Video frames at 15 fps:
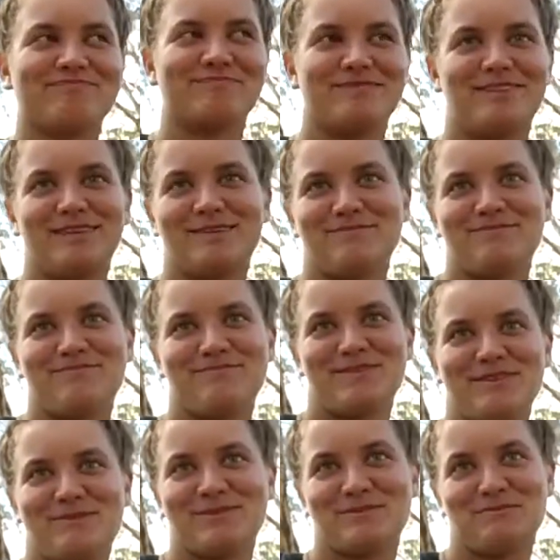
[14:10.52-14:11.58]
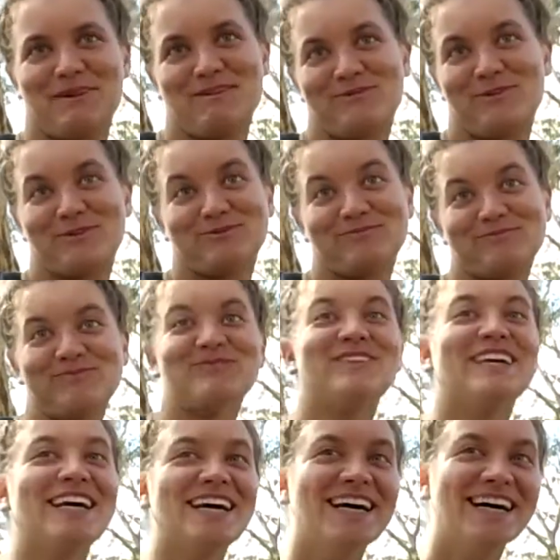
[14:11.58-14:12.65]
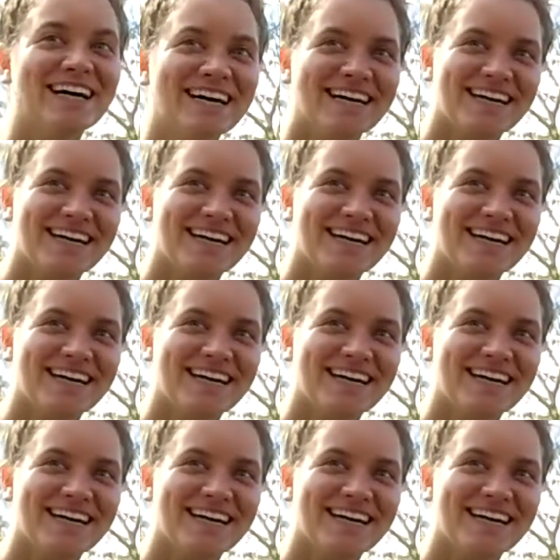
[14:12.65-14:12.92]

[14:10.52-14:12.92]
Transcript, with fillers: that's funny. It was